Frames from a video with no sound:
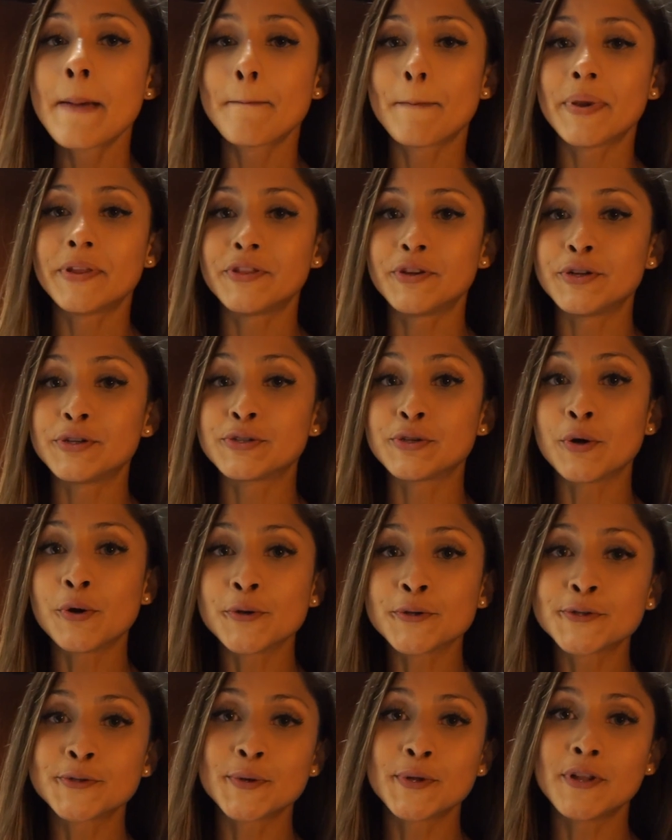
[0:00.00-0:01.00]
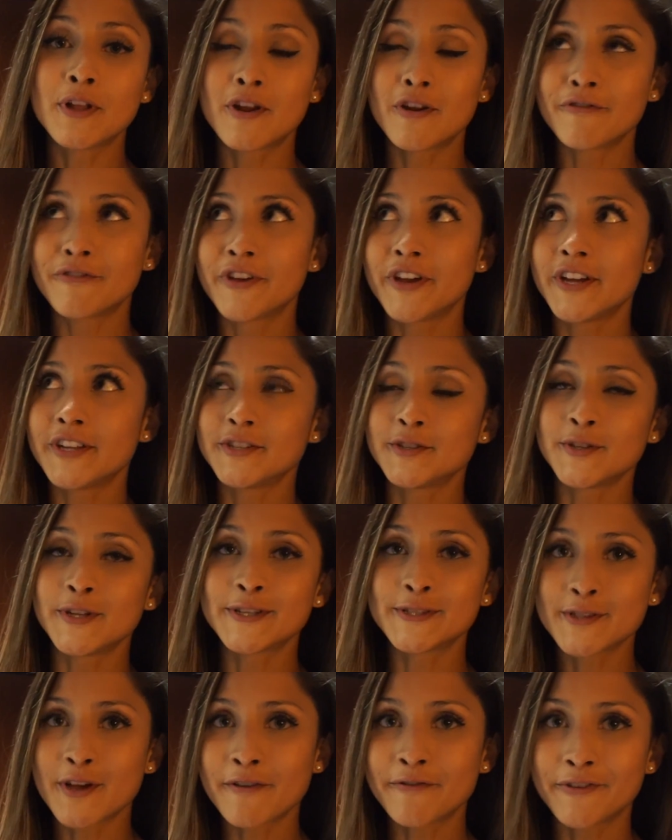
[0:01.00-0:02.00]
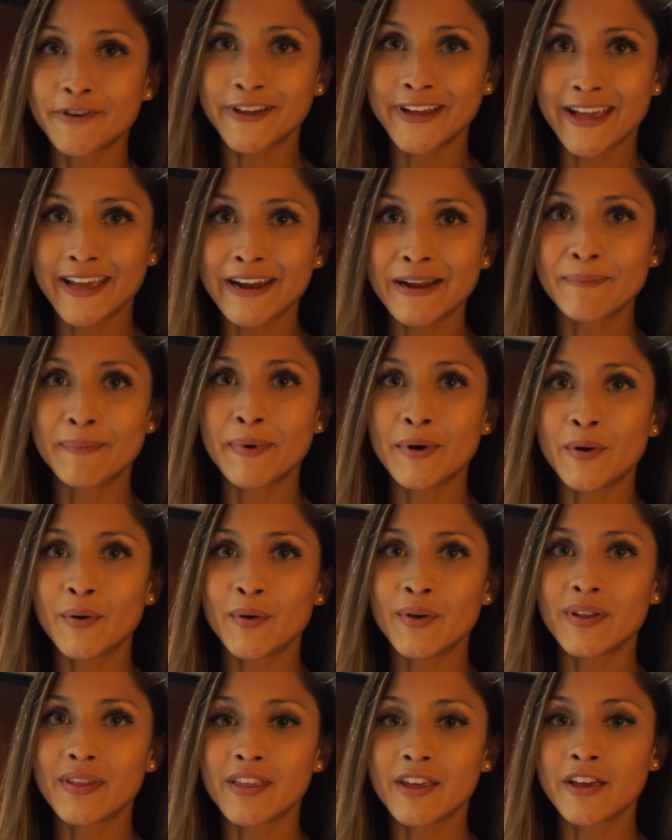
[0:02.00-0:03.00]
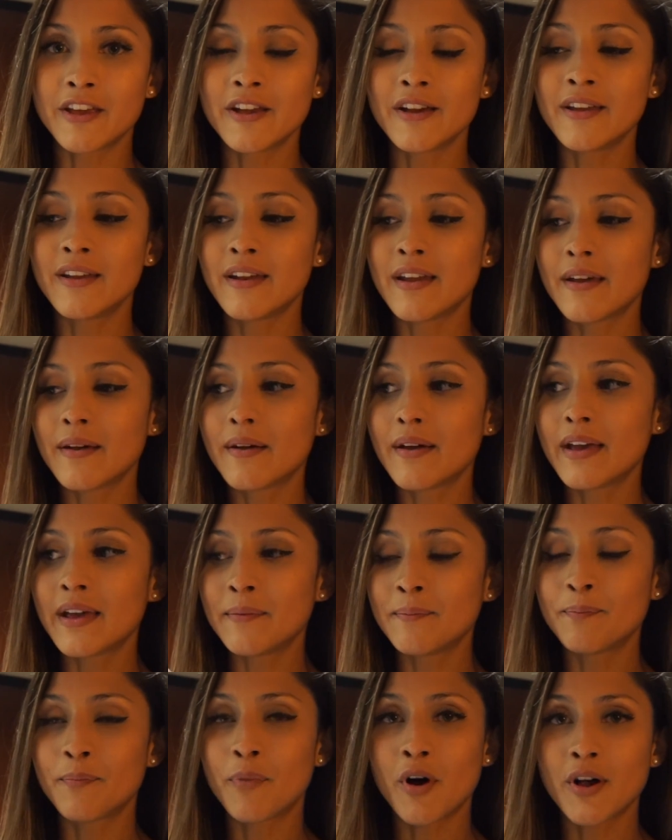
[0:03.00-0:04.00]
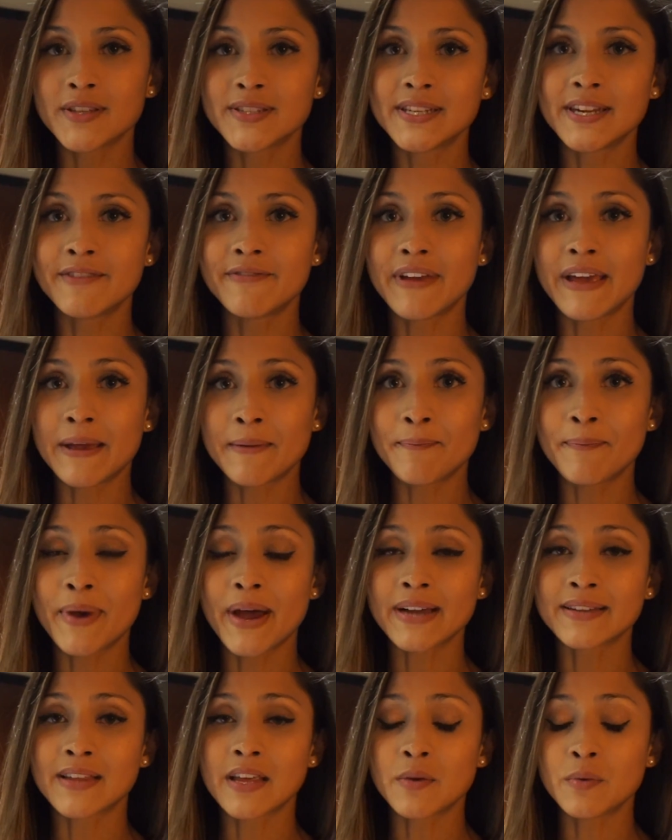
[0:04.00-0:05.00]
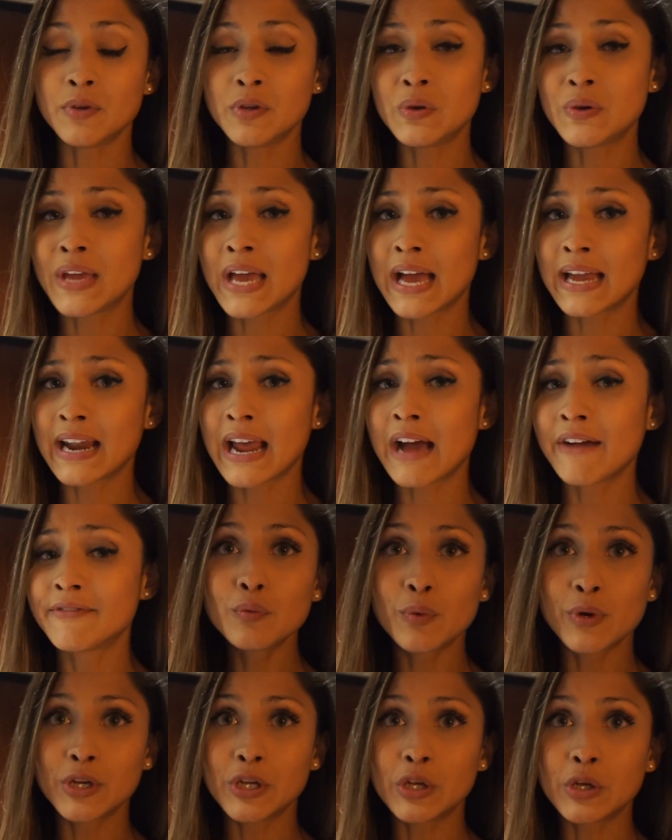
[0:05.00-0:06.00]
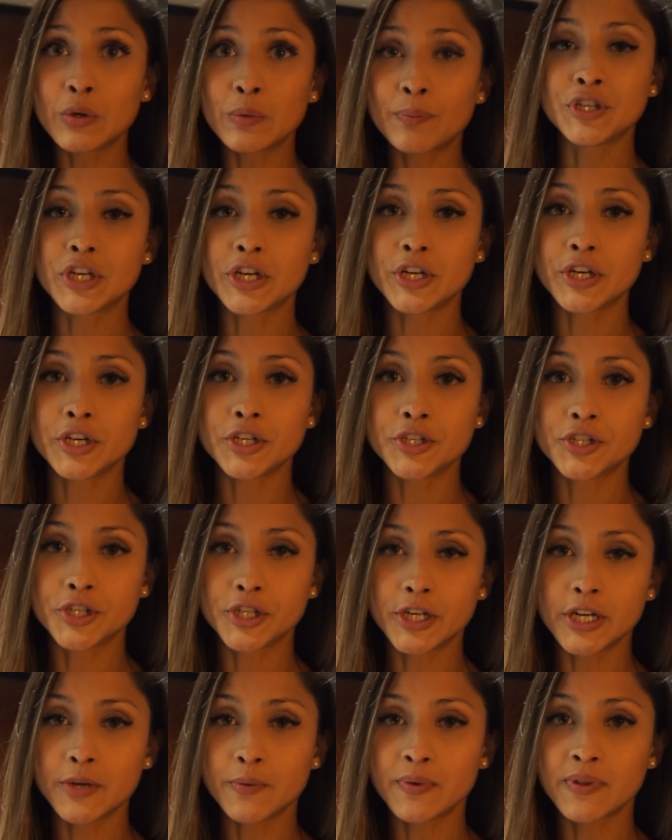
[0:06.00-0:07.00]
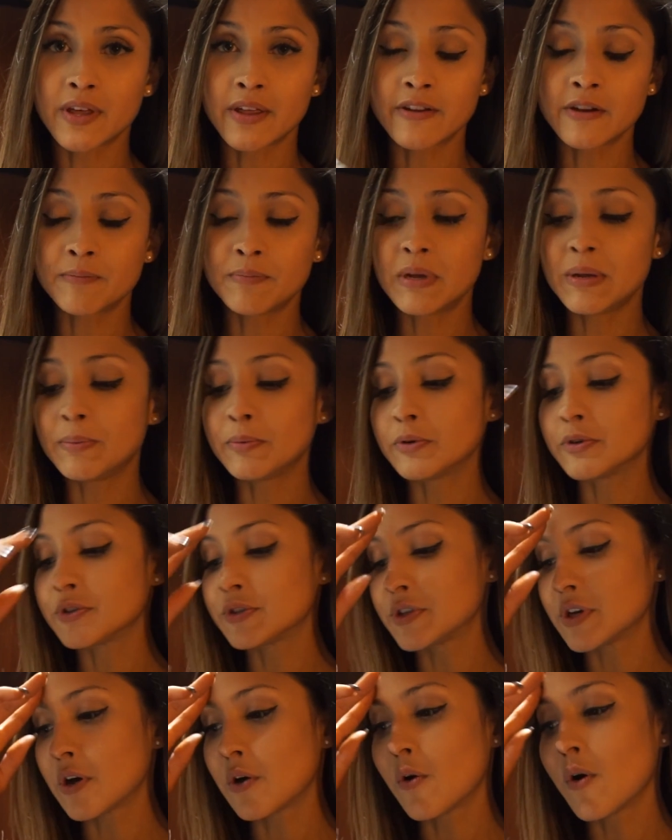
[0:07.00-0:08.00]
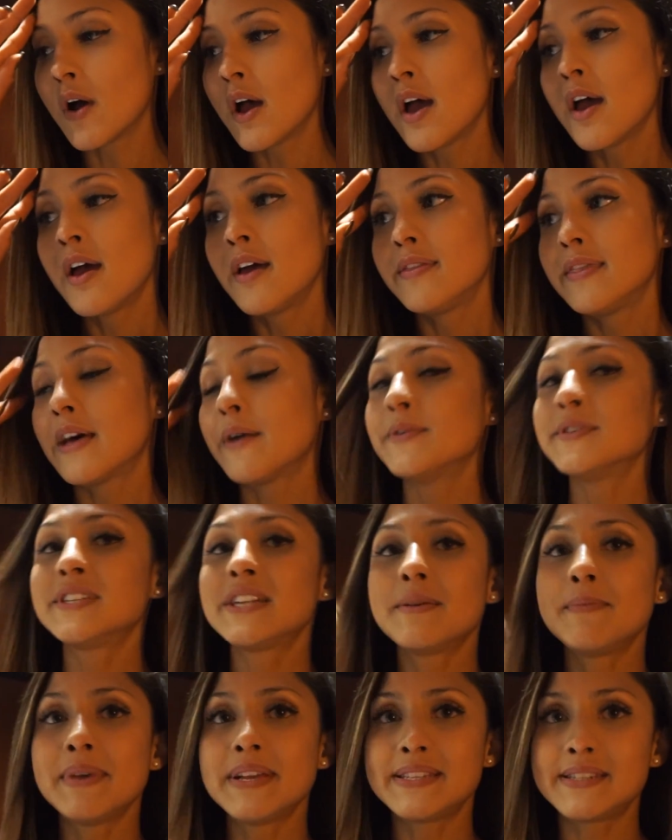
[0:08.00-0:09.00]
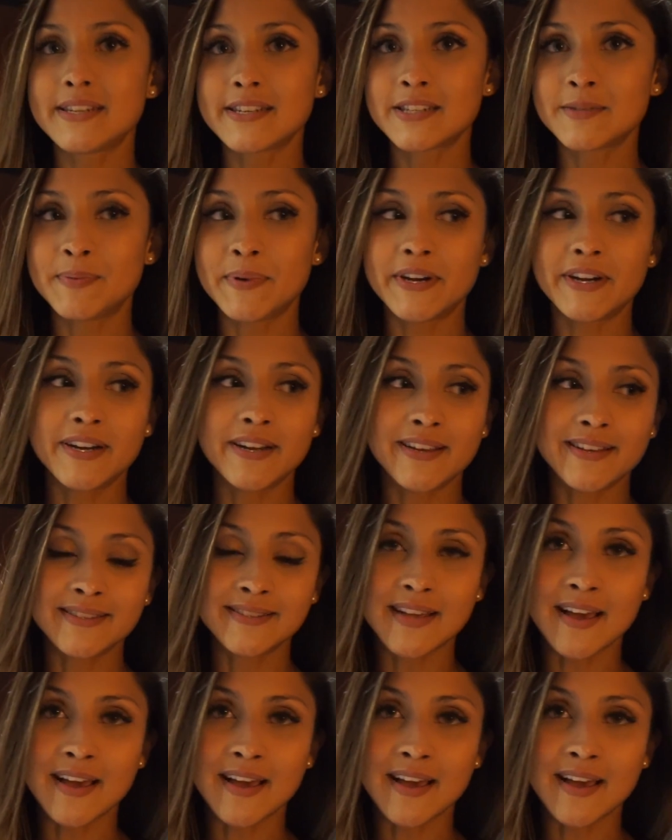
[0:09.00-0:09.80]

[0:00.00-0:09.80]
but there's also a lot of good so let's not forget about the good and positive impact that you can have when you share your journey with other people so that was an amazing experience